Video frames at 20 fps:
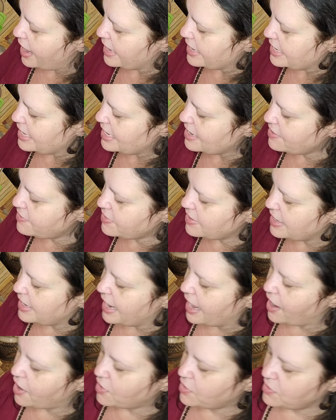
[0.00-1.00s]
I even
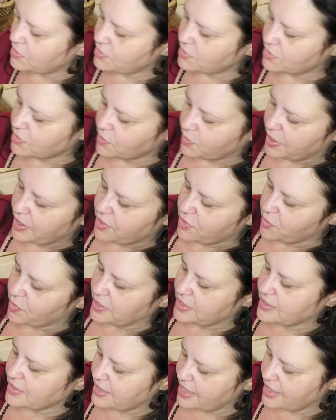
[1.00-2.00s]
it out with
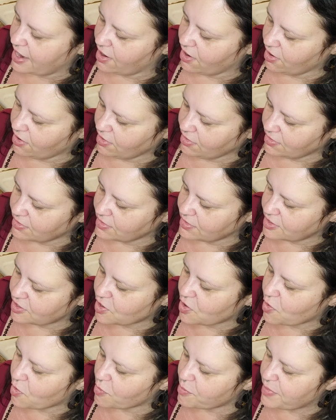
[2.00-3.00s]
what's there.
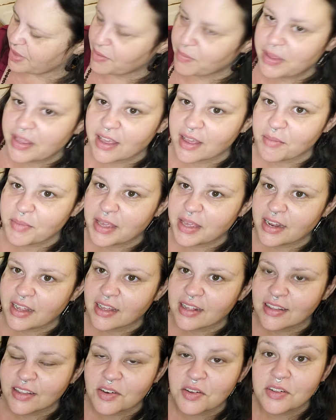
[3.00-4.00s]
So maybe I'm
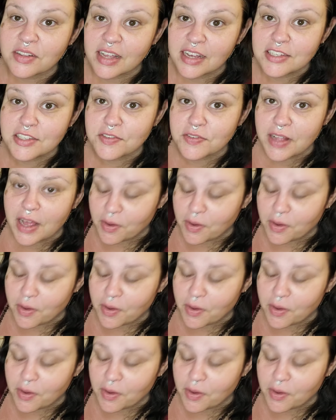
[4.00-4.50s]
getting a little less